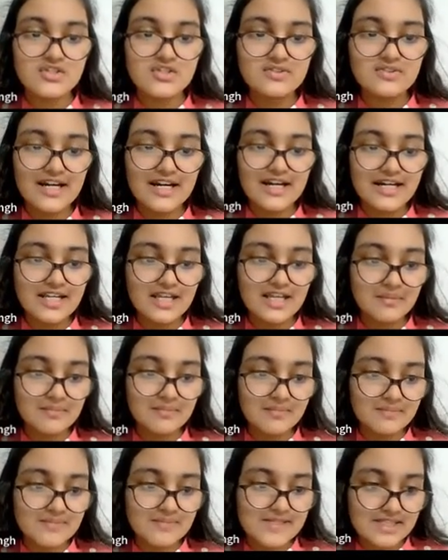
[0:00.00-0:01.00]
so that it
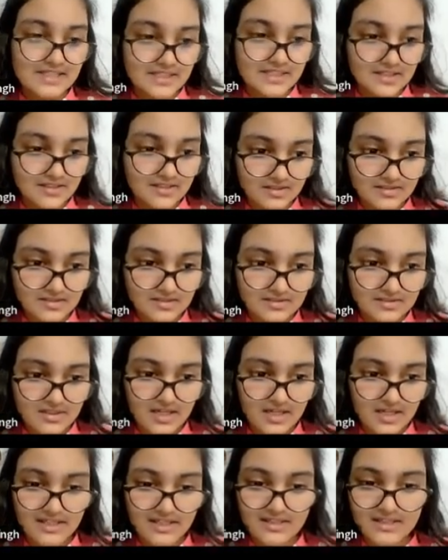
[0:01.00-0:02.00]
comes here,
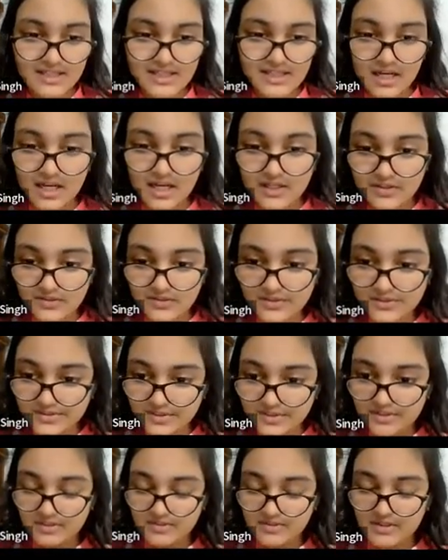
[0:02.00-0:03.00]
and the other
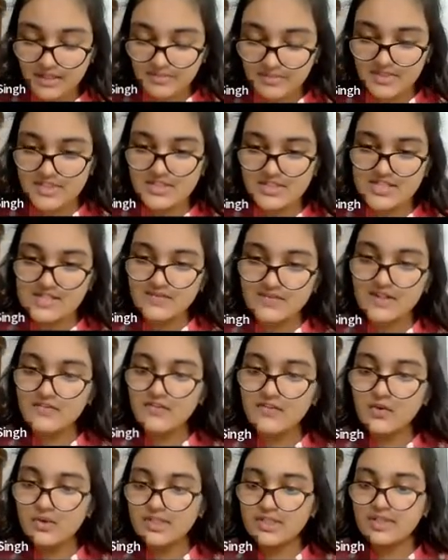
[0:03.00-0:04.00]
images will
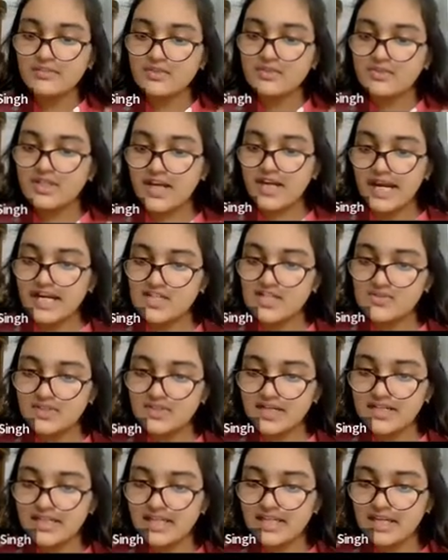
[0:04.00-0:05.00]
float them to the right so
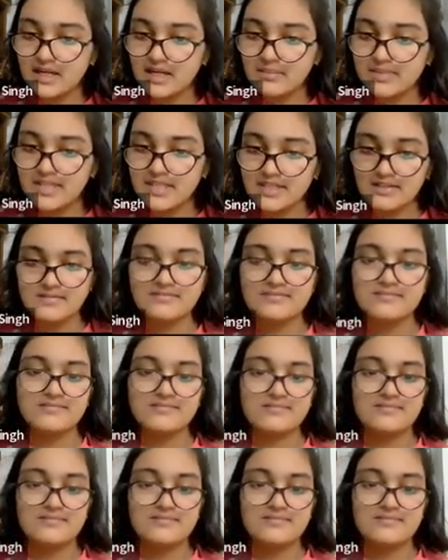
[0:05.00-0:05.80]
that they come here.